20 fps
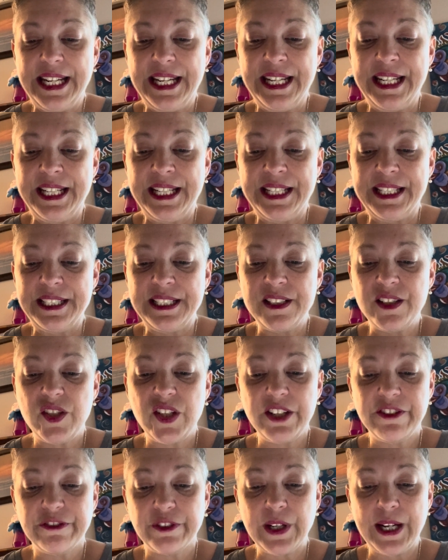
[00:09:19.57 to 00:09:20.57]
in
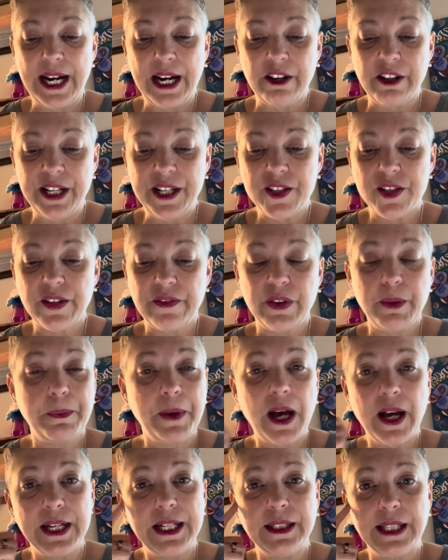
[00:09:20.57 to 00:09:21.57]
different areas of the
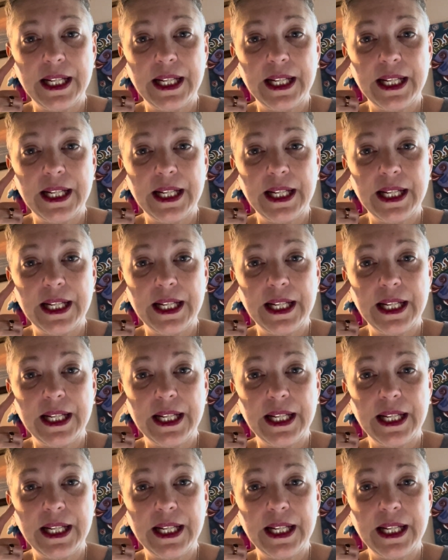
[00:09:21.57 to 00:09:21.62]
body,